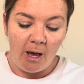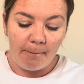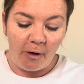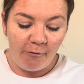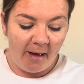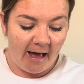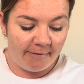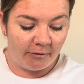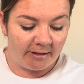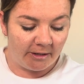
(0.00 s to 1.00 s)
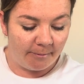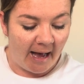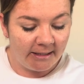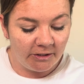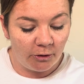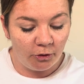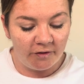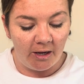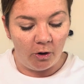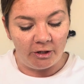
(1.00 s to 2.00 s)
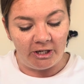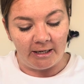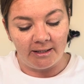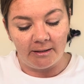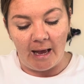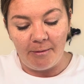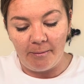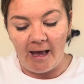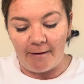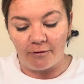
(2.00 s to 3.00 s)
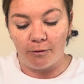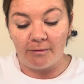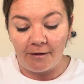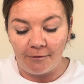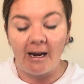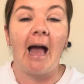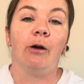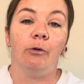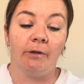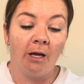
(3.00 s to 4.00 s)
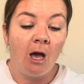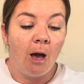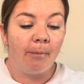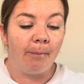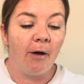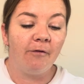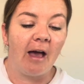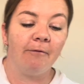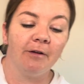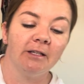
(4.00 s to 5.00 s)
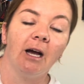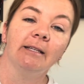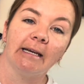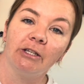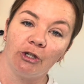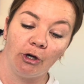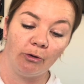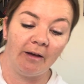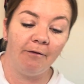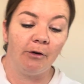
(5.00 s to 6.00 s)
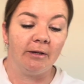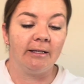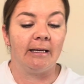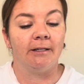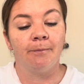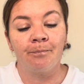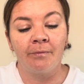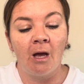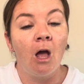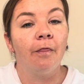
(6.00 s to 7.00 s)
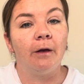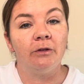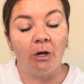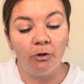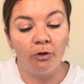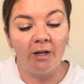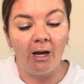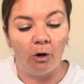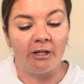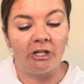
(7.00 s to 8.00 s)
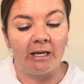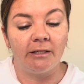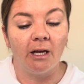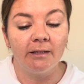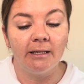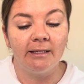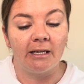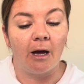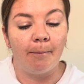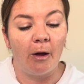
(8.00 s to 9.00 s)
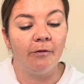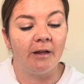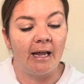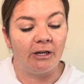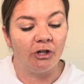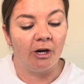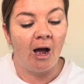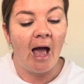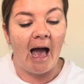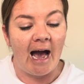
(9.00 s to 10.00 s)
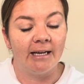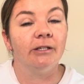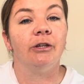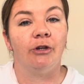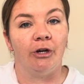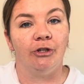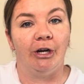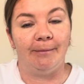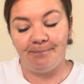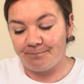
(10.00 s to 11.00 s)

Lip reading: Both behaviourism and social psychology examine behaviours from different angles, but both emphasise external influences, though social psychology does consider both nature and nurture.